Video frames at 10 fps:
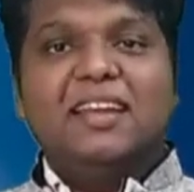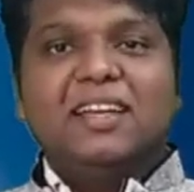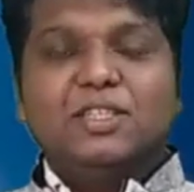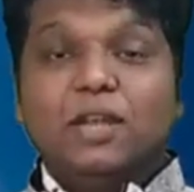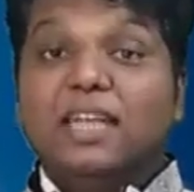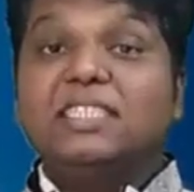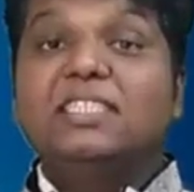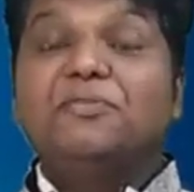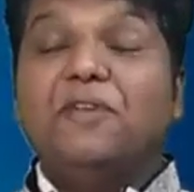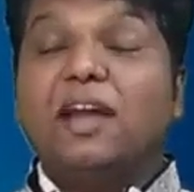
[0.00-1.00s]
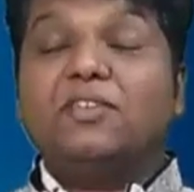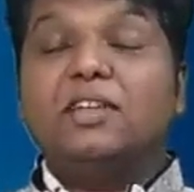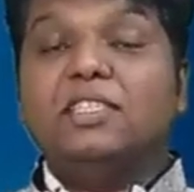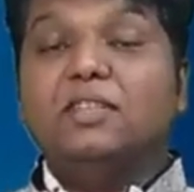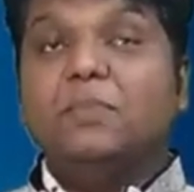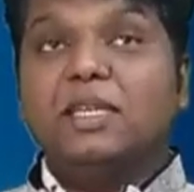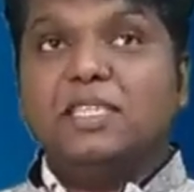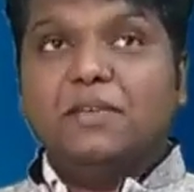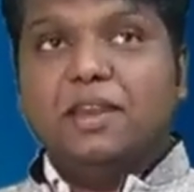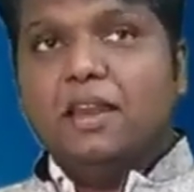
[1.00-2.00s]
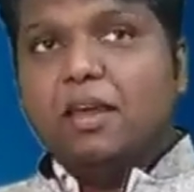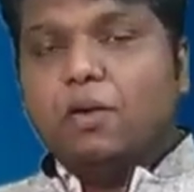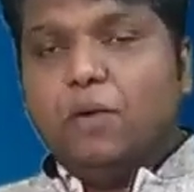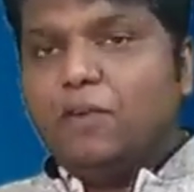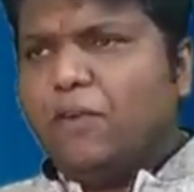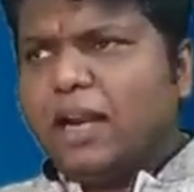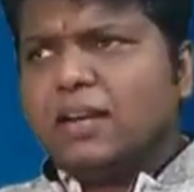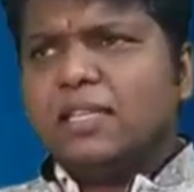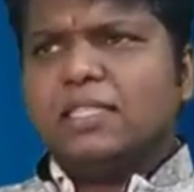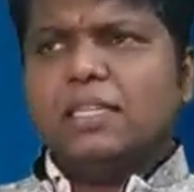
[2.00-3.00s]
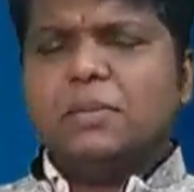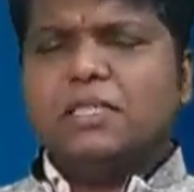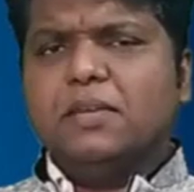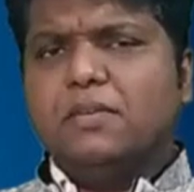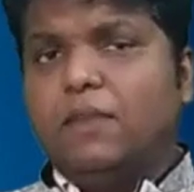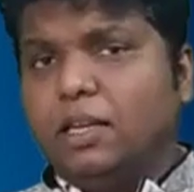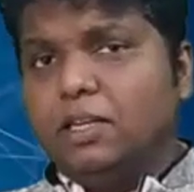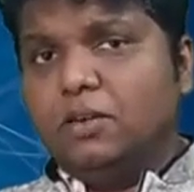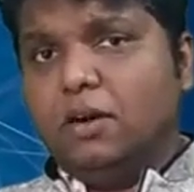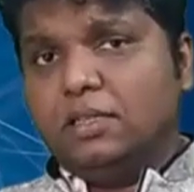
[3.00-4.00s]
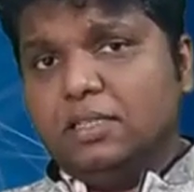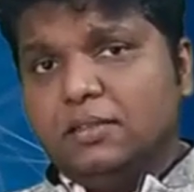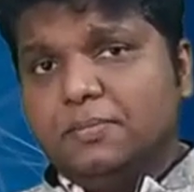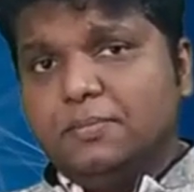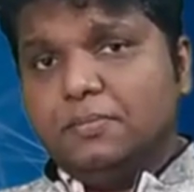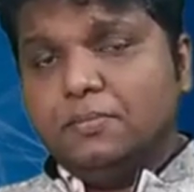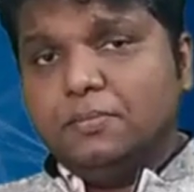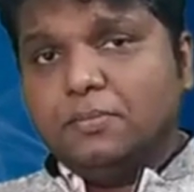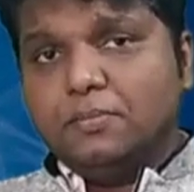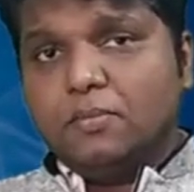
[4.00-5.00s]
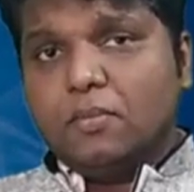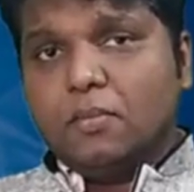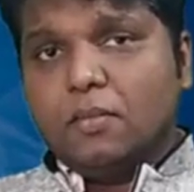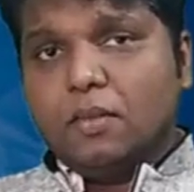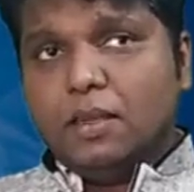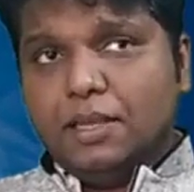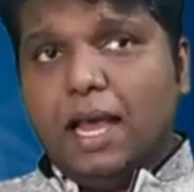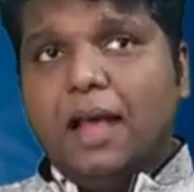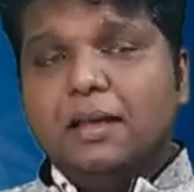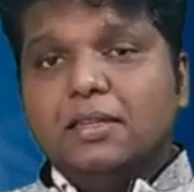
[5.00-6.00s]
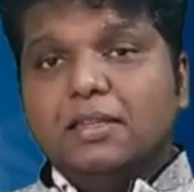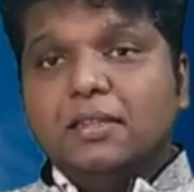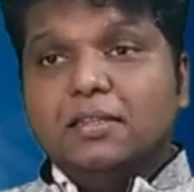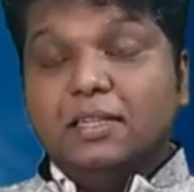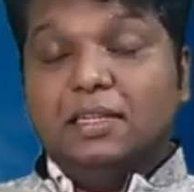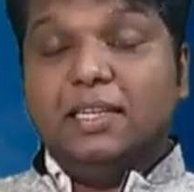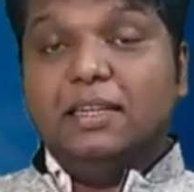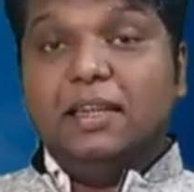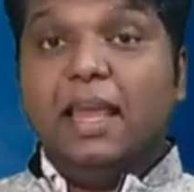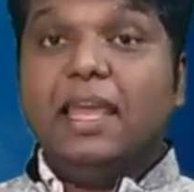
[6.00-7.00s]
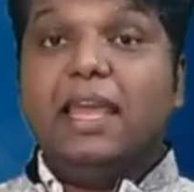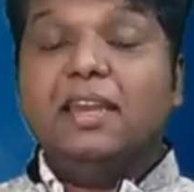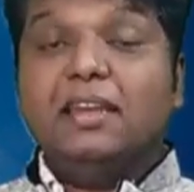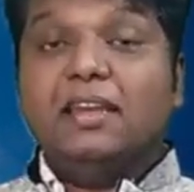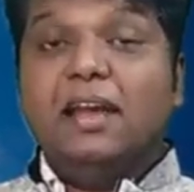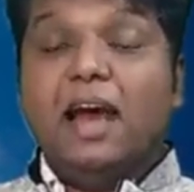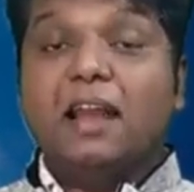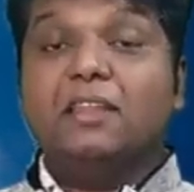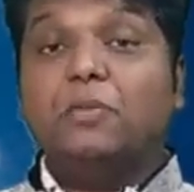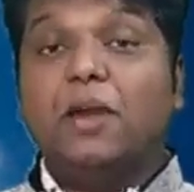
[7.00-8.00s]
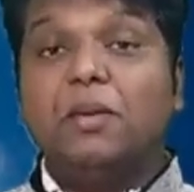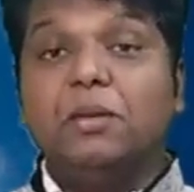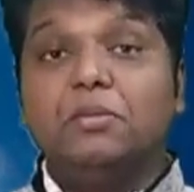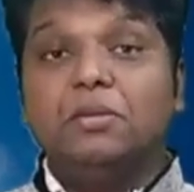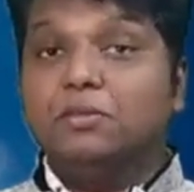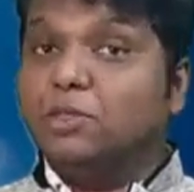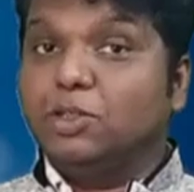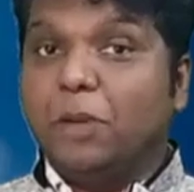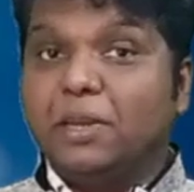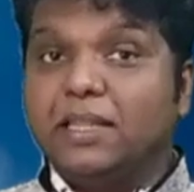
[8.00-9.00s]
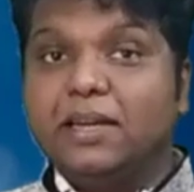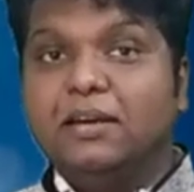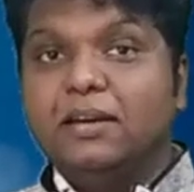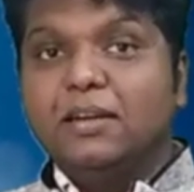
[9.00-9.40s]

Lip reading: So let's factorize it by 7. While factorizing it by 7, what did you got? Yeah, 13. Again, another prime number. Stop it there.